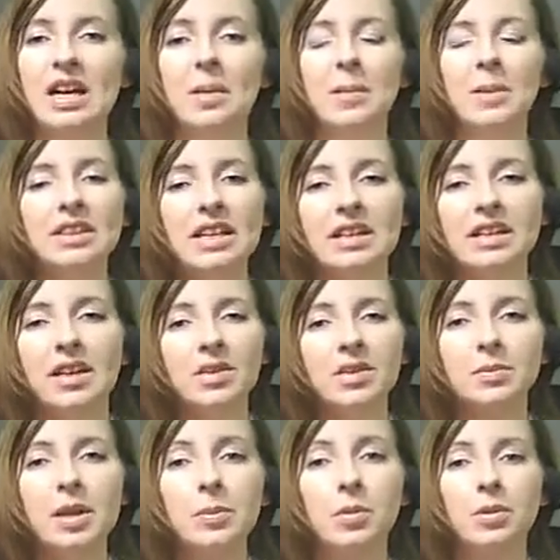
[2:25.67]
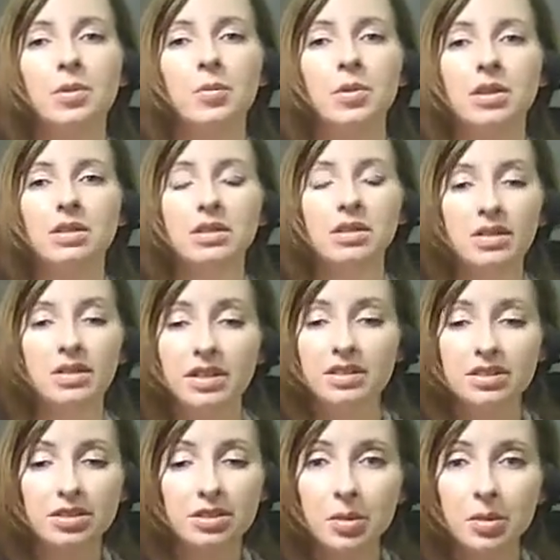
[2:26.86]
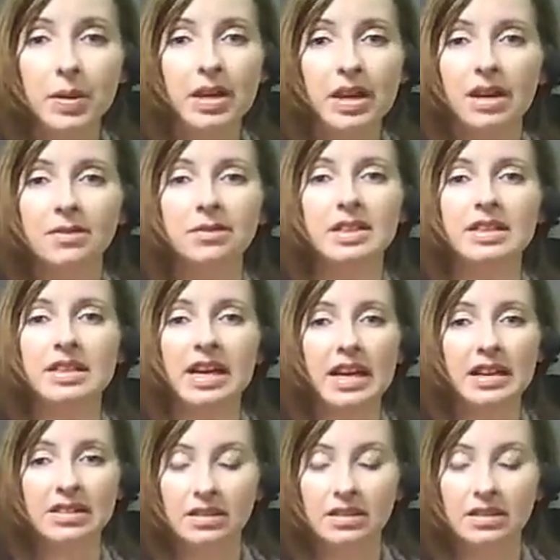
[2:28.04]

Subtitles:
But then other people will, they'll scoop it every day.